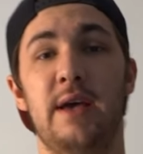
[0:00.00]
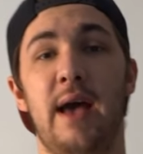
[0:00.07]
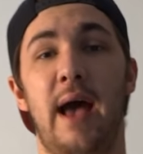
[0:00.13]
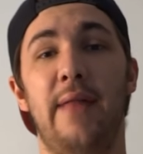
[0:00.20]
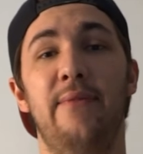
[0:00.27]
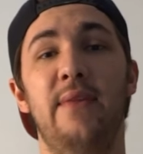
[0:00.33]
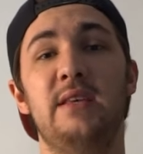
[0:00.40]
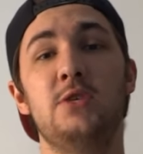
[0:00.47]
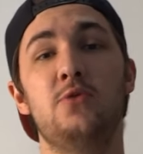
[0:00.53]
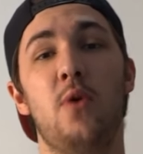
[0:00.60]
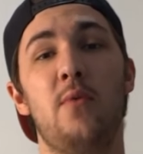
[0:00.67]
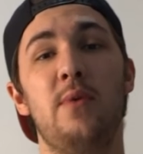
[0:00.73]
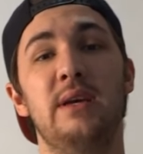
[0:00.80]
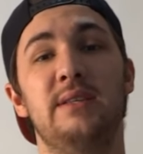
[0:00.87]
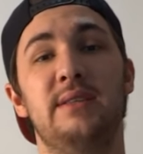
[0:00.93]
and this is where
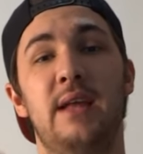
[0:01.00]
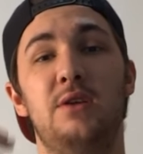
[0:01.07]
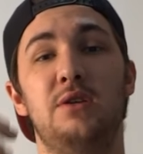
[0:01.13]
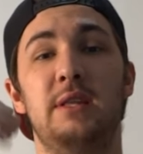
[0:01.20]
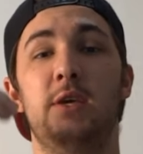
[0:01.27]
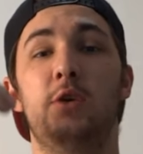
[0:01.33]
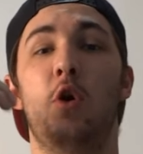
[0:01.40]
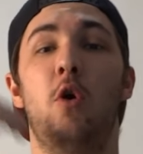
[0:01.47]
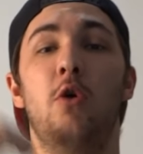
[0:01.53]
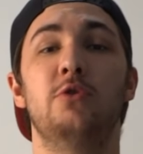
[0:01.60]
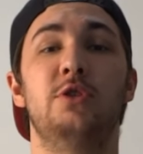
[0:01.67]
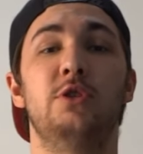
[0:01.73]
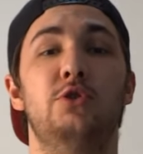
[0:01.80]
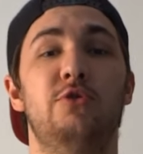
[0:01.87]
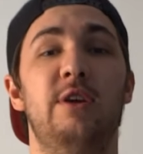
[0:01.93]
we essentially
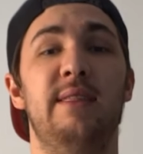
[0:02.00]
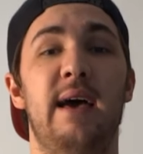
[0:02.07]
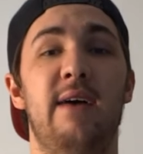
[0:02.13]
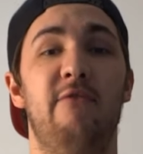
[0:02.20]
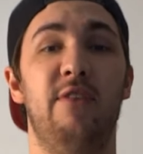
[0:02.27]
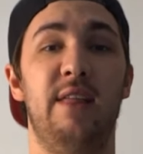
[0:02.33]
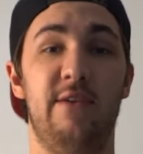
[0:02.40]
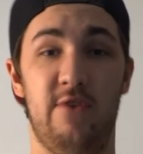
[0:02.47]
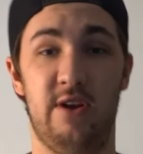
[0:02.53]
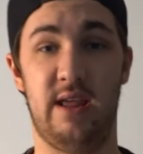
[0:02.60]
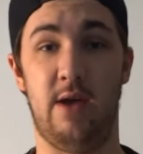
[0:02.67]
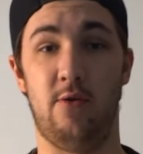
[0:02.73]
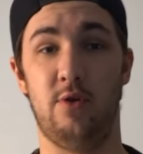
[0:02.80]
concentrate that flavour down.